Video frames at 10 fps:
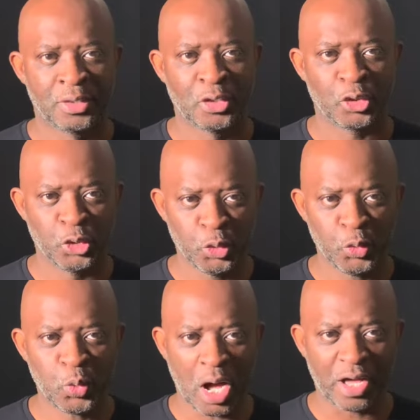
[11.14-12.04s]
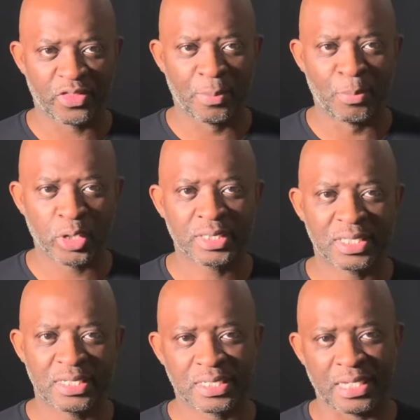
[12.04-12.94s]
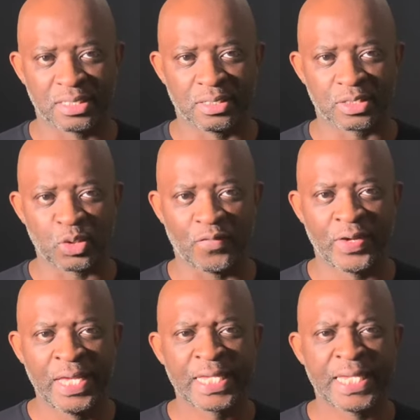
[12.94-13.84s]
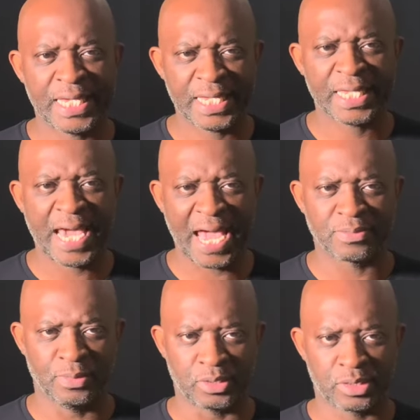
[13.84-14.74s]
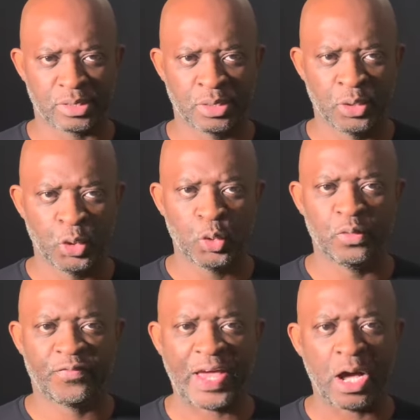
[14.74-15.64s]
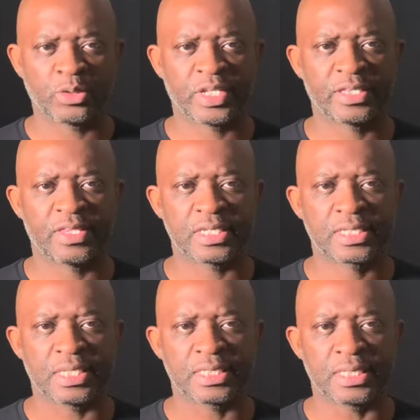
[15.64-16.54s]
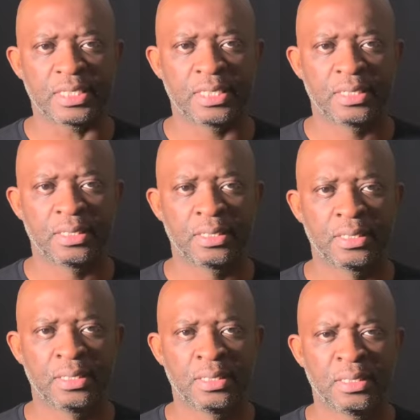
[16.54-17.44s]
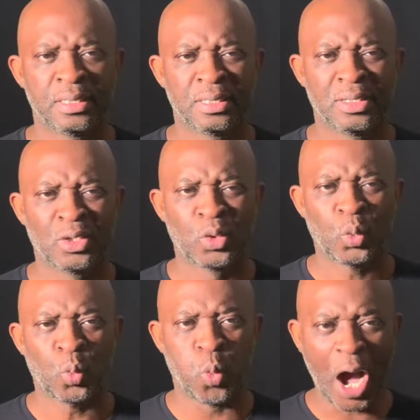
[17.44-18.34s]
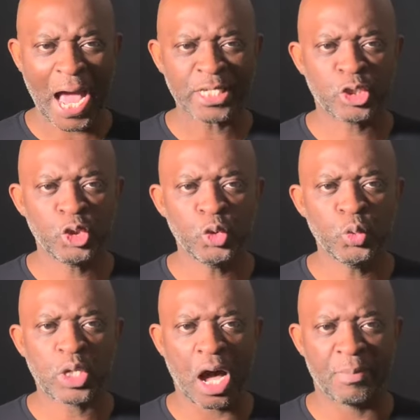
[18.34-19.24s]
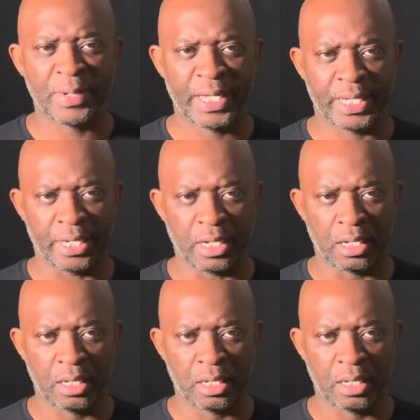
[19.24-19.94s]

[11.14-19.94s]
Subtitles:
you are the modern descendants of King Cadmus, who founded this city. Why do you come here